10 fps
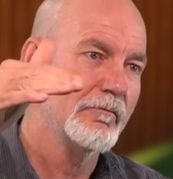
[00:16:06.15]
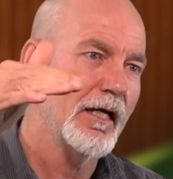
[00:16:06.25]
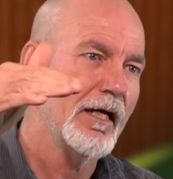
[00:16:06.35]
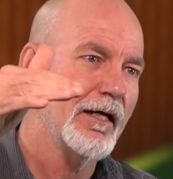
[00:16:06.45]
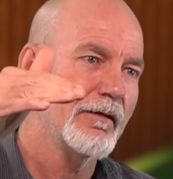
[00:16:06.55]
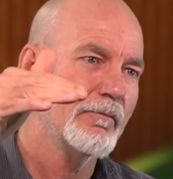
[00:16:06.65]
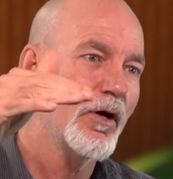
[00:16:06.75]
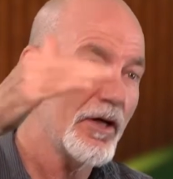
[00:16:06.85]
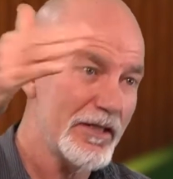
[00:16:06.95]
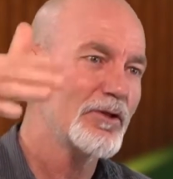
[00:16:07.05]

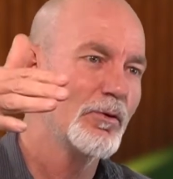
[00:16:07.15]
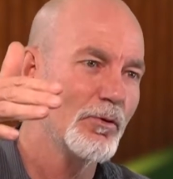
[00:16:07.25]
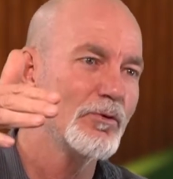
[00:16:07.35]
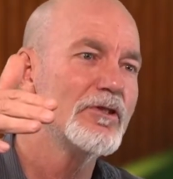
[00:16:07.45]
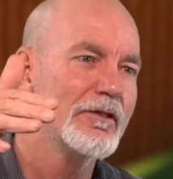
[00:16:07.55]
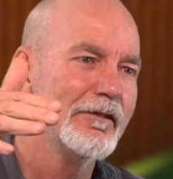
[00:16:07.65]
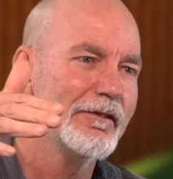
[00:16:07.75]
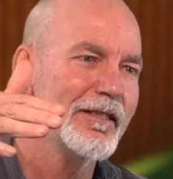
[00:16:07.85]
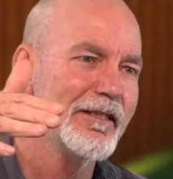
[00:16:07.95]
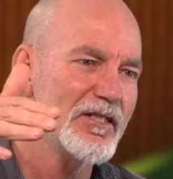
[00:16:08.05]
higher scores
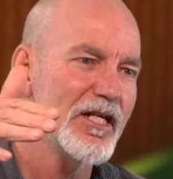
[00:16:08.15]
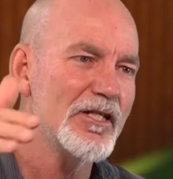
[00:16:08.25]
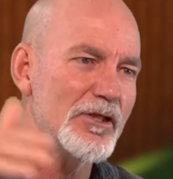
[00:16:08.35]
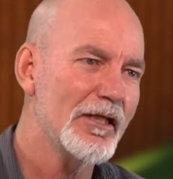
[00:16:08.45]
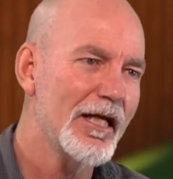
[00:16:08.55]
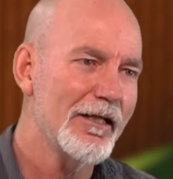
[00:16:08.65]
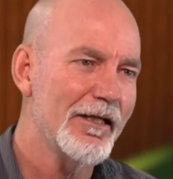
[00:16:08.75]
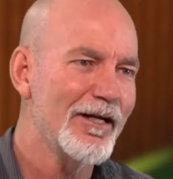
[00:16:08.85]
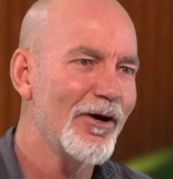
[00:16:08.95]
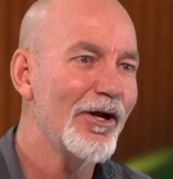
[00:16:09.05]
in the teaching
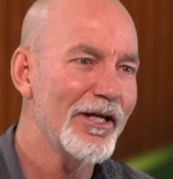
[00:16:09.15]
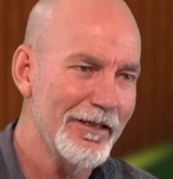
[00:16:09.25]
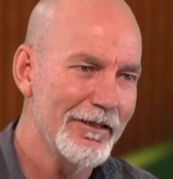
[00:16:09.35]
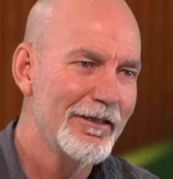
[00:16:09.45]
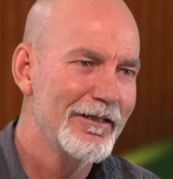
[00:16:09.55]
than I did.